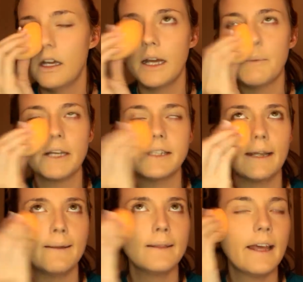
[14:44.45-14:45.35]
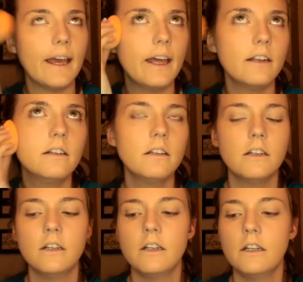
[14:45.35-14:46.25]
I'm not saying that
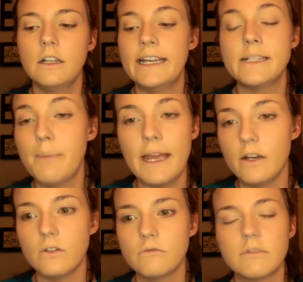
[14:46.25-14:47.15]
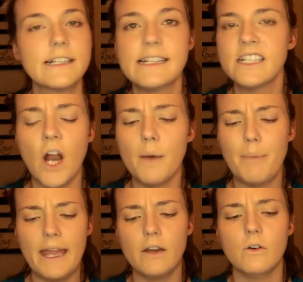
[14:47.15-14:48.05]
it's pale, because it's not
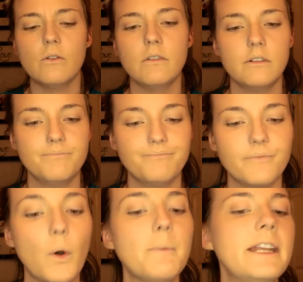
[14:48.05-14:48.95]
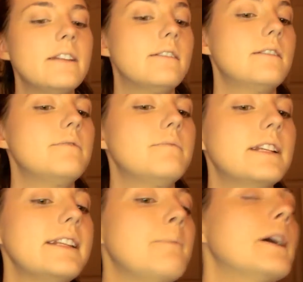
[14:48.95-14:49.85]
pale. Well, I mean, it's
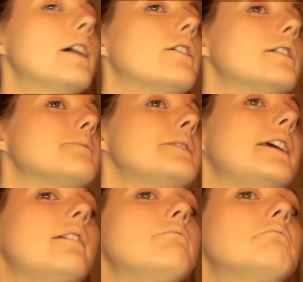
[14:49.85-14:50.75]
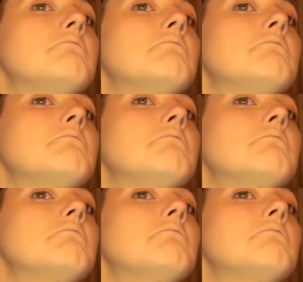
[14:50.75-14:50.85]
the same color as me.